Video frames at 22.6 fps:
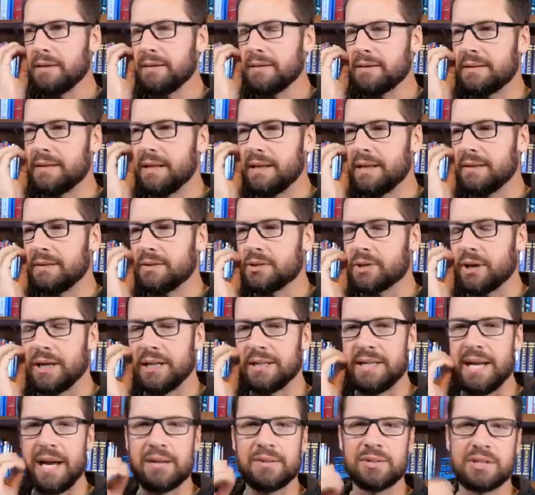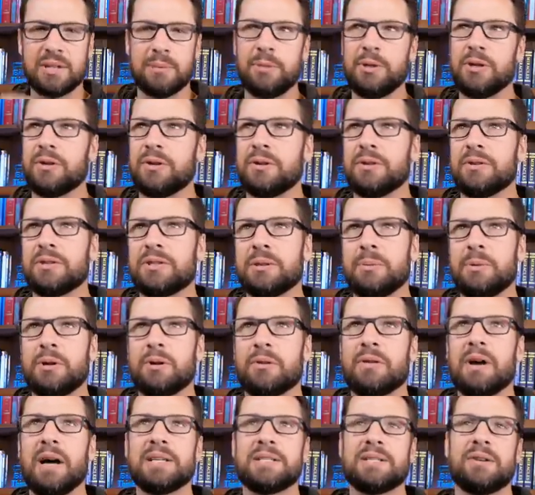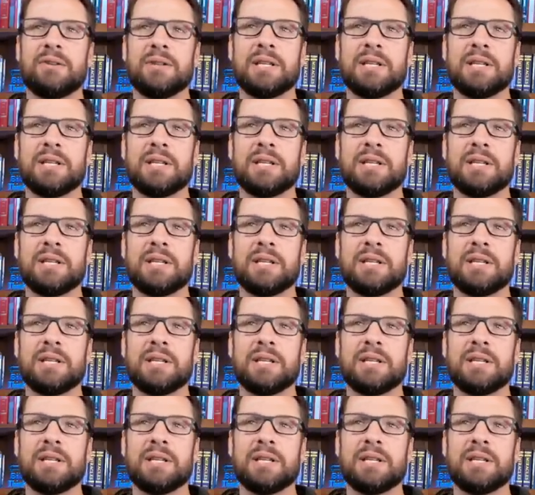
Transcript: then try to tackle some of your some of your thoughts here,